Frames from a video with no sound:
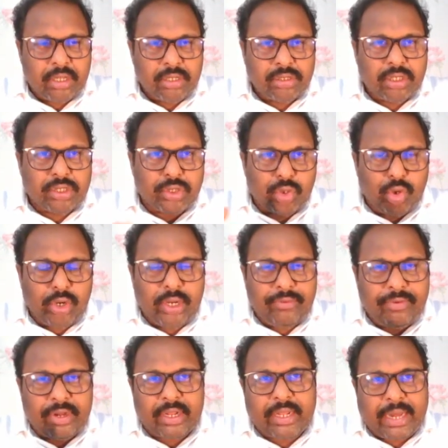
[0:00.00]
So slowly
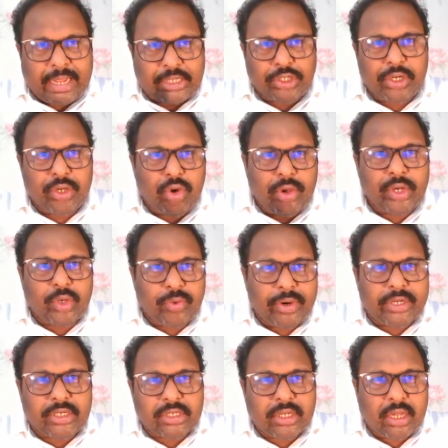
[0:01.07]
we are gradually going
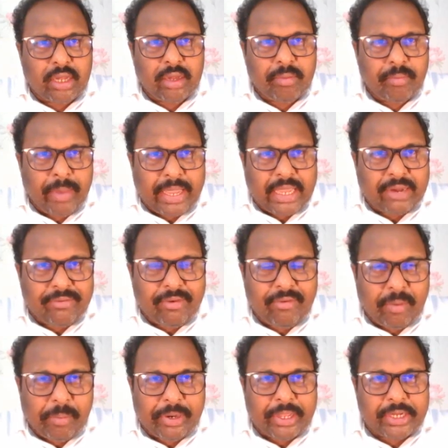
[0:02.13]
towards
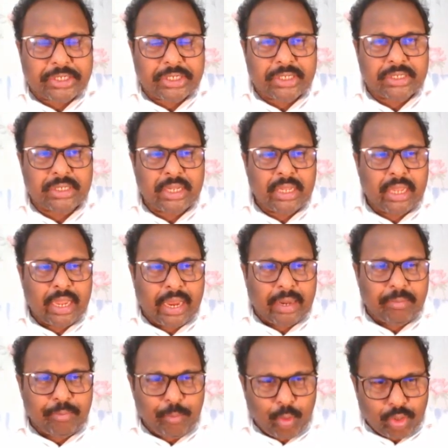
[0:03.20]
microwave applications,
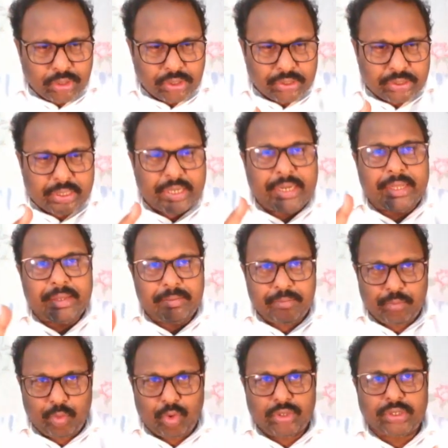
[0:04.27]
and mostly
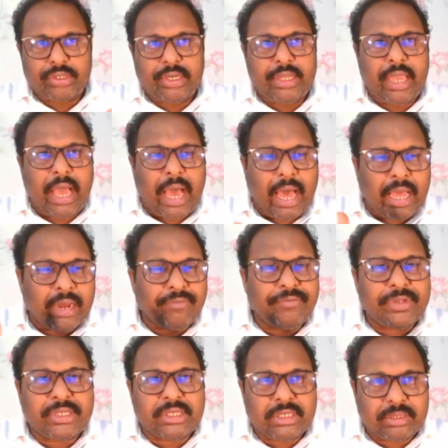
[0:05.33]
RF
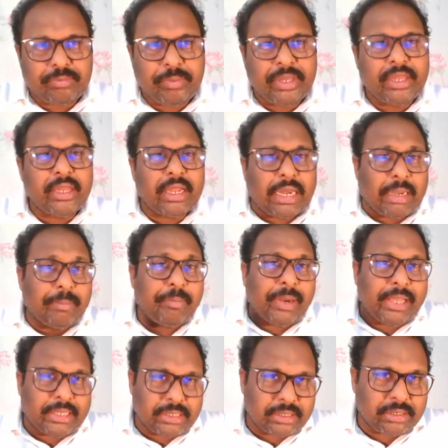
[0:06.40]
is being
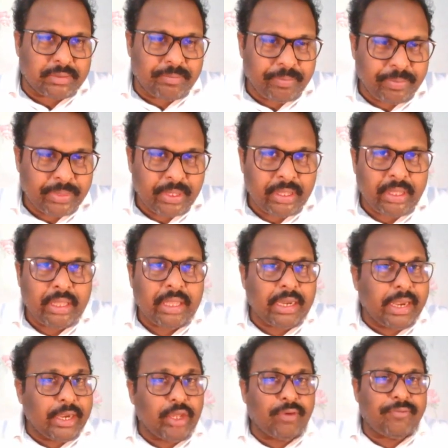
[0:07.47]
replaced.
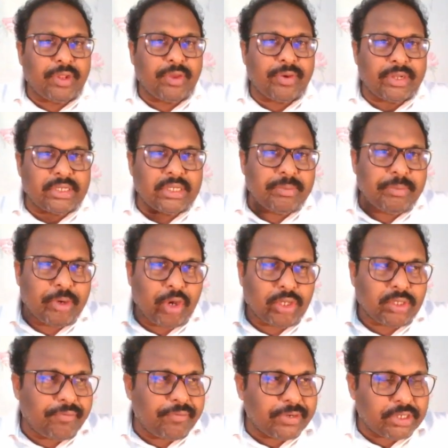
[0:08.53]
Radio frequency, because
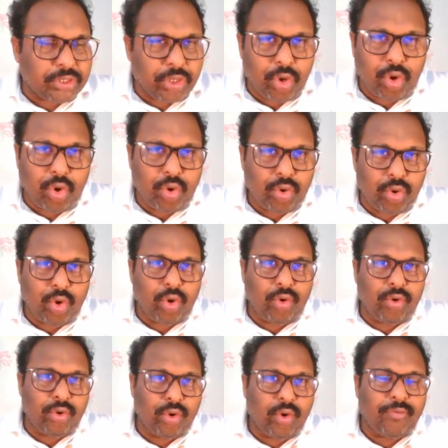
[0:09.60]
of its
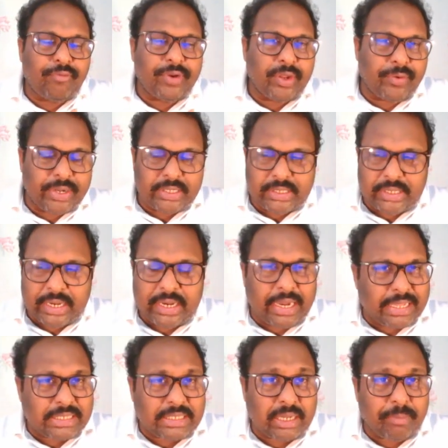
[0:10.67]
low frequency and
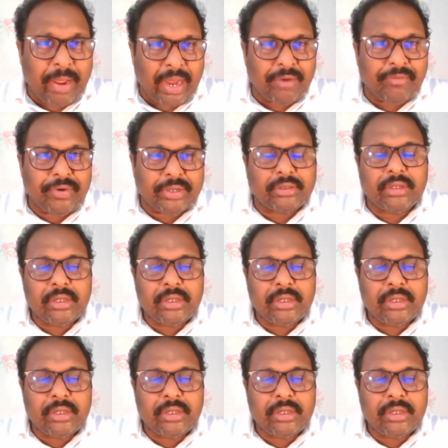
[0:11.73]
lesser bandwidth,